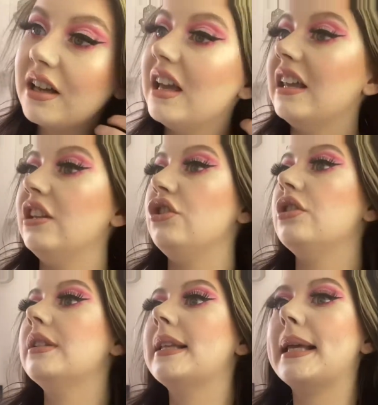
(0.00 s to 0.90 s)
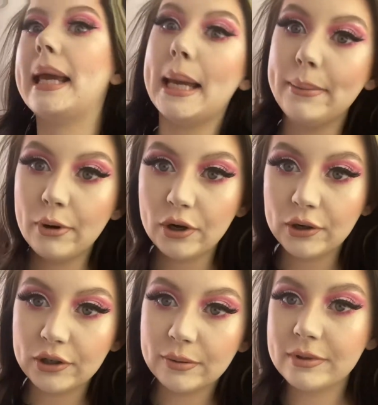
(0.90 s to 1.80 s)
and they just keep on
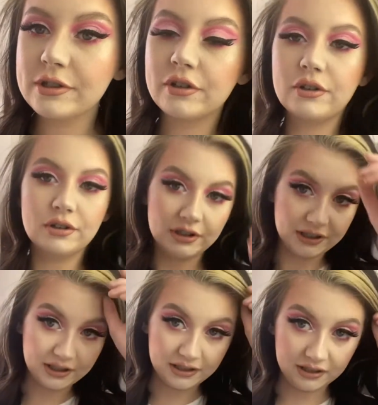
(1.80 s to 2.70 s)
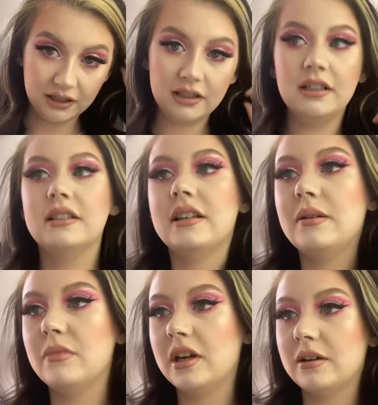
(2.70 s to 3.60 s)
knocking on my door and they can clearly see
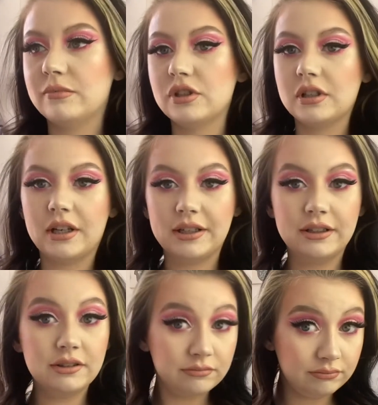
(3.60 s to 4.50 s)
me and I'm just like,